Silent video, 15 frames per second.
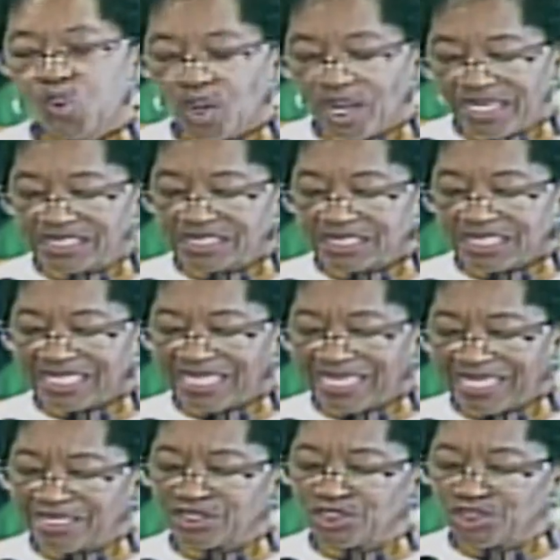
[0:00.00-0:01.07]
What
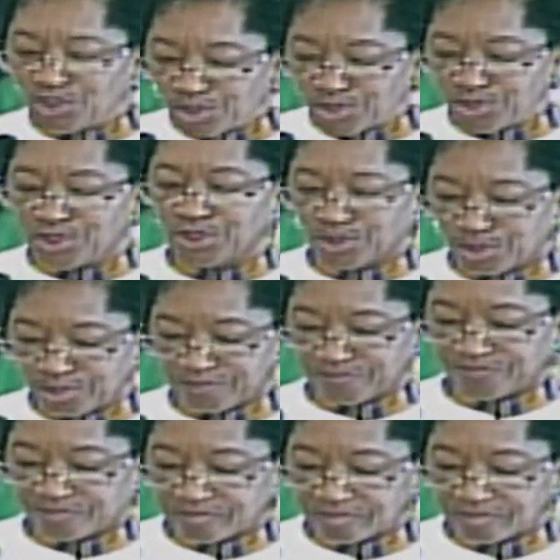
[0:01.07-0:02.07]
can you do